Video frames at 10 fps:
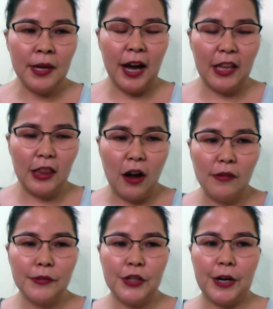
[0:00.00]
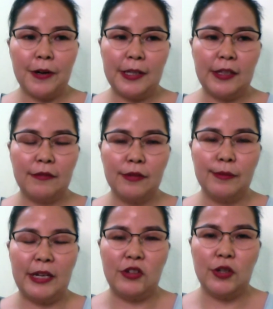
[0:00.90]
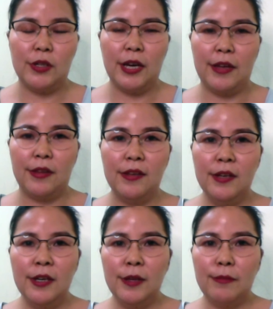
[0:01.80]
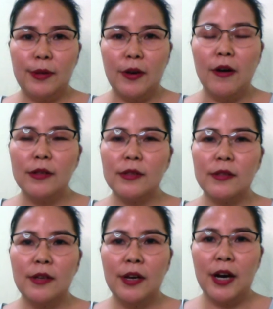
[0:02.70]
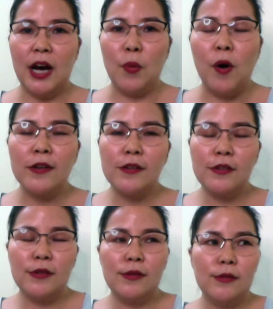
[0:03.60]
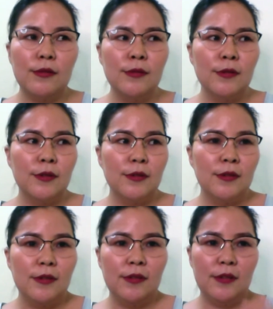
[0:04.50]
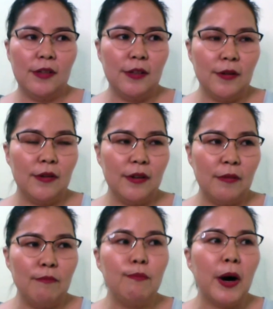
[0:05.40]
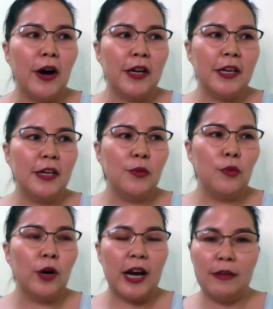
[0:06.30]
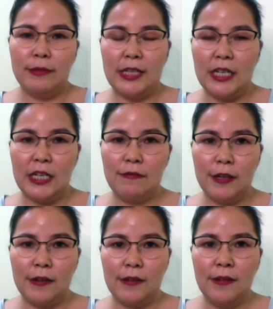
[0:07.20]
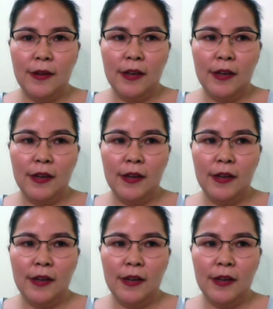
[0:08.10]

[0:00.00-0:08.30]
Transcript: I love sharing the information, and because I wanted to, embody what I believe in,